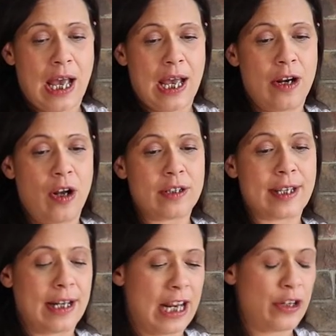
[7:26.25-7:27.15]
and
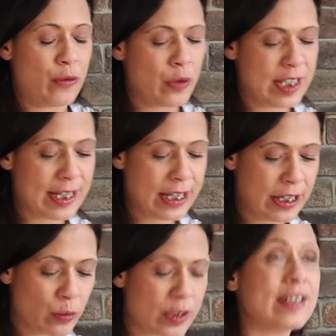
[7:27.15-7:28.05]
also and you would see
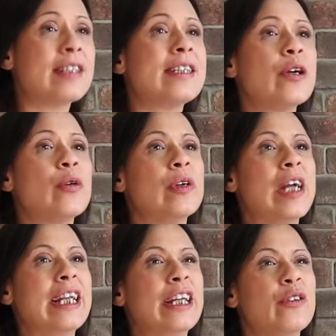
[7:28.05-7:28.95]
he was
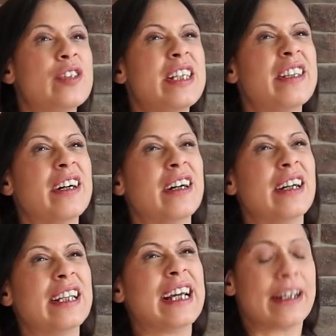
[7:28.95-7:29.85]
deteriorating you see
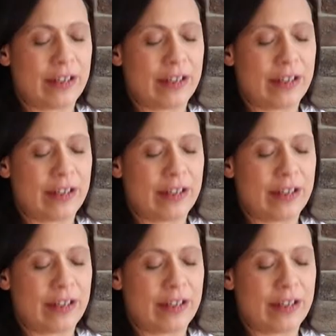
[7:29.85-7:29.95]
the like